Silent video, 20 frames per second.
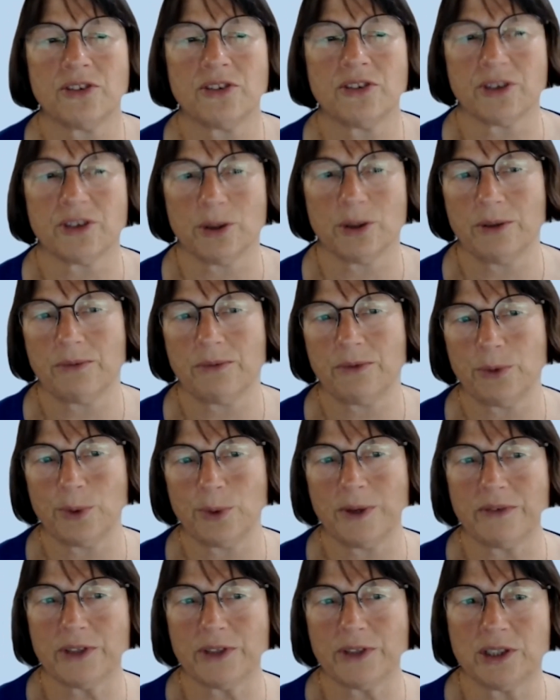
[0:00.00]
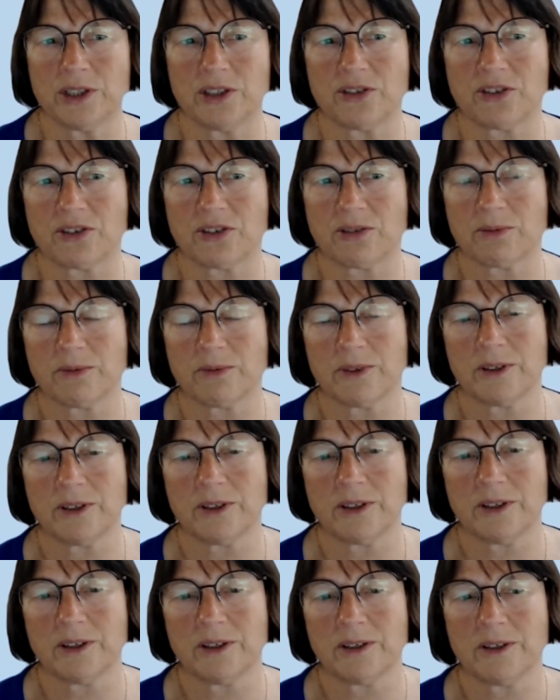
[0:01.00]
So if you have a large
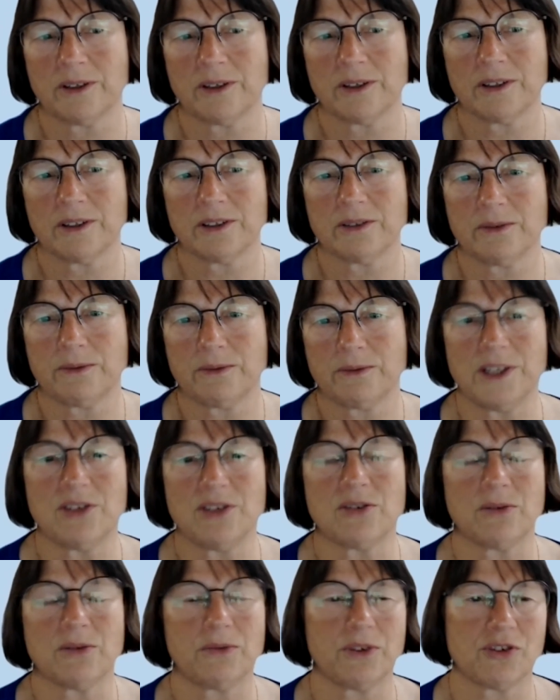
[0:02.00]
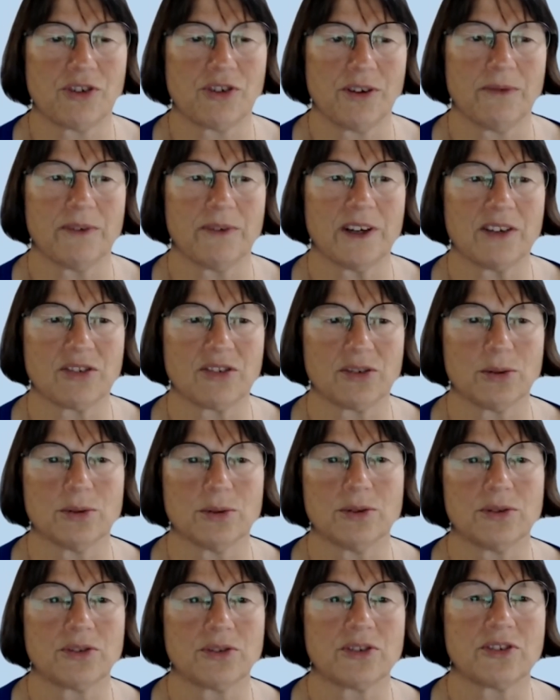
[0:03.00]
fleet of fishing
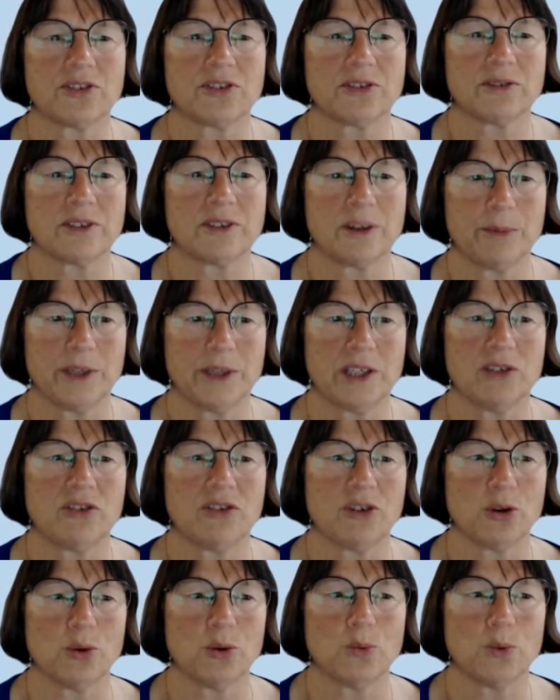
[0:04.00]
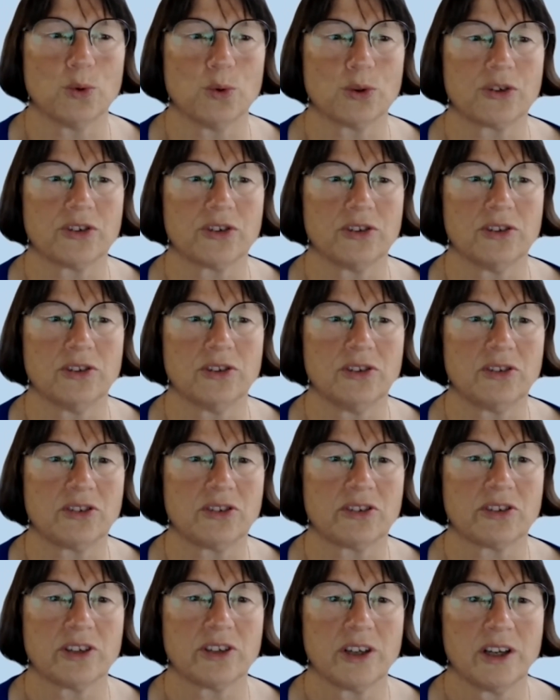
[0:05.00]
vessels coming into your
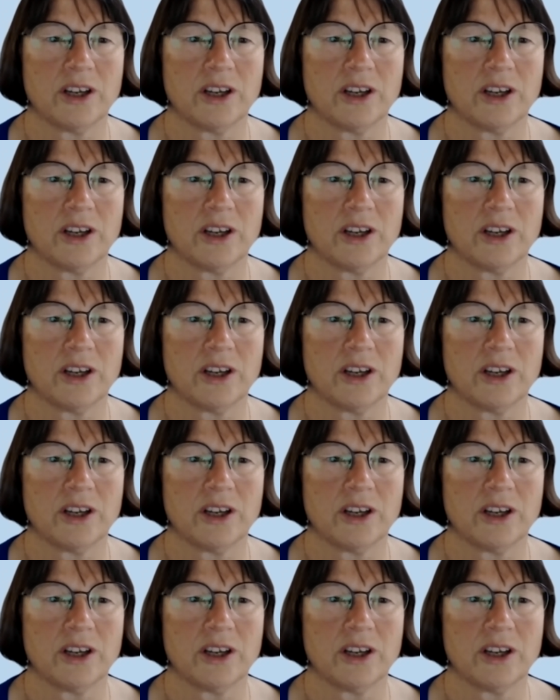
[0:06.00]
waters,